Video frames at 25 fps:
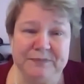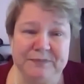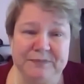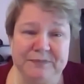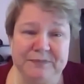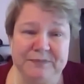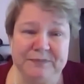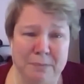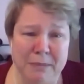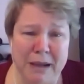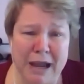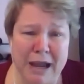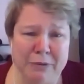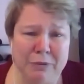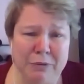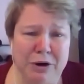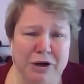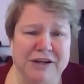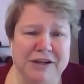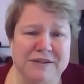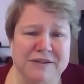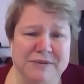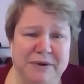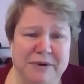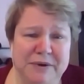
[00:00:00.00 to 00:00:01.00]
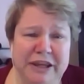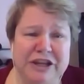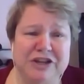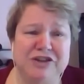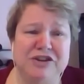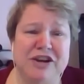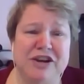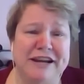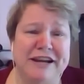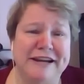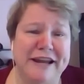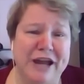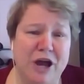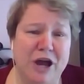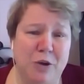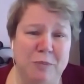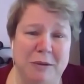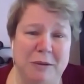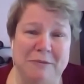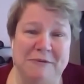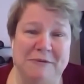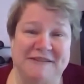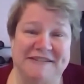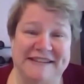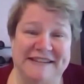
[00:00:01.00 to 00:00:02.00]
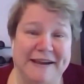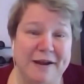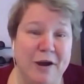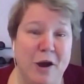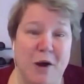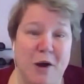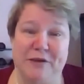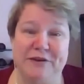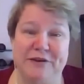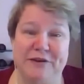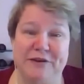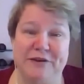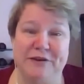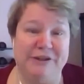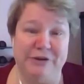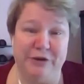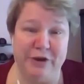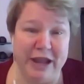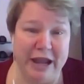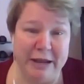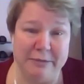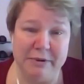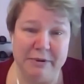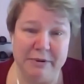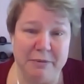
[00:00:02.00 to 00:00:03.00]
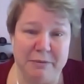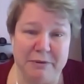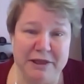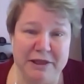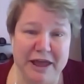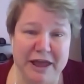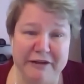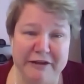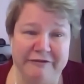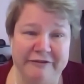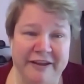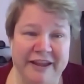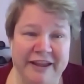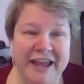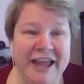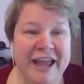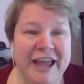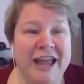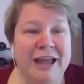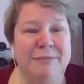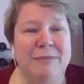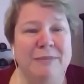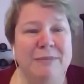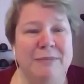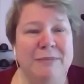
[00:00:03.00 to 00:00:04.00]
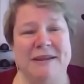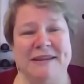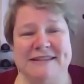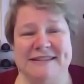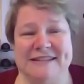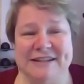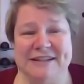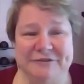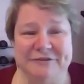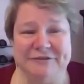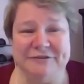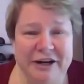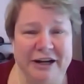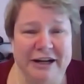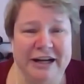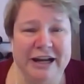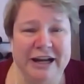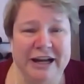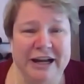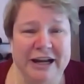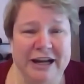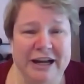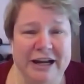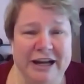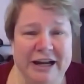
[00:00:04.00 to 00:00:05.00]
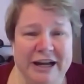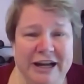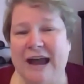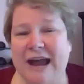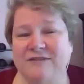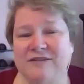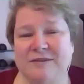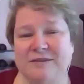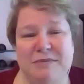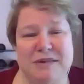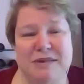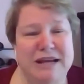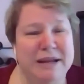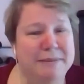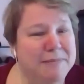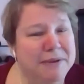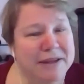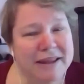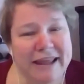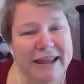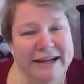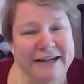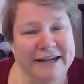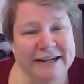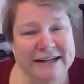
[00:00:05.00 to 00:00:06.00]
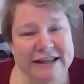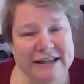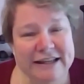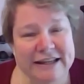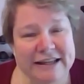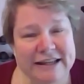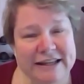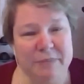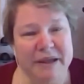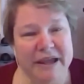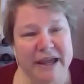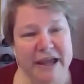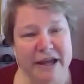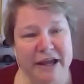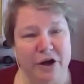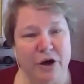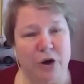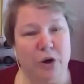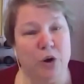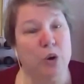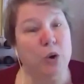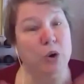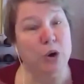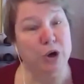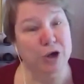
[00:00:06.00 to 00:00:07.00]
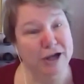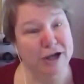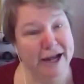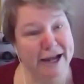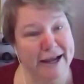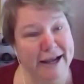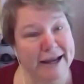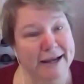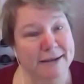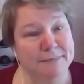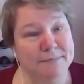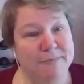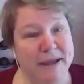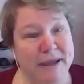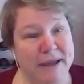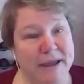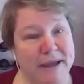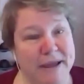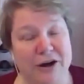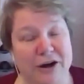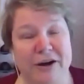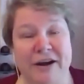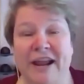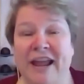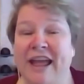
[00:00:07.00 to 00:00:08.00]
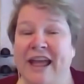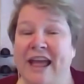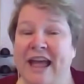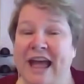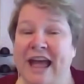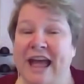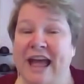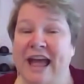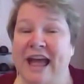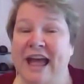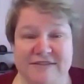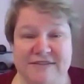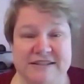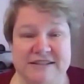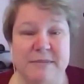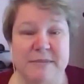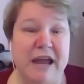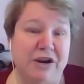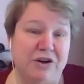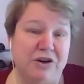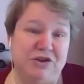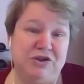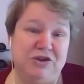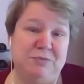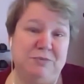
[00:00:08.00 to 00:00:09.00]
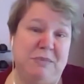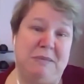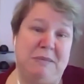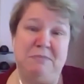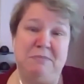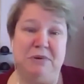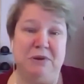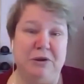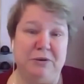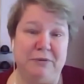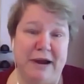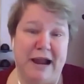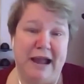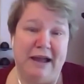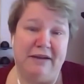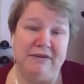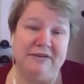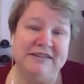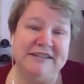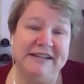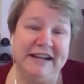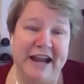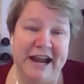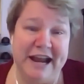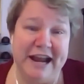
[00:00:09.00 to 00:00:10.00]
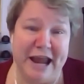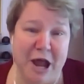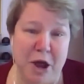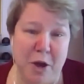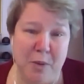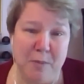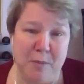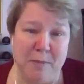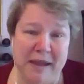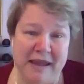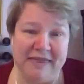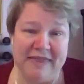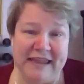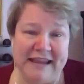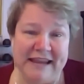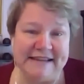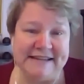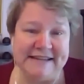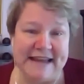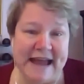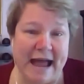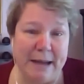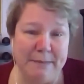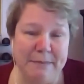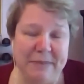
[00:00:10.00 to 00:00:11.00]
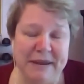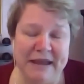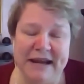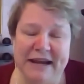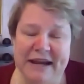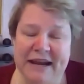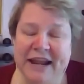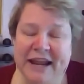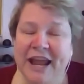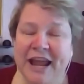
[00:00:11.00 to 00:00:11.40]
My work is really trying to help people see all they're still capable of. It may be different, it may be have to manipulate it a little bit or coordinate it better, have some extra people around to kind of help make things happen.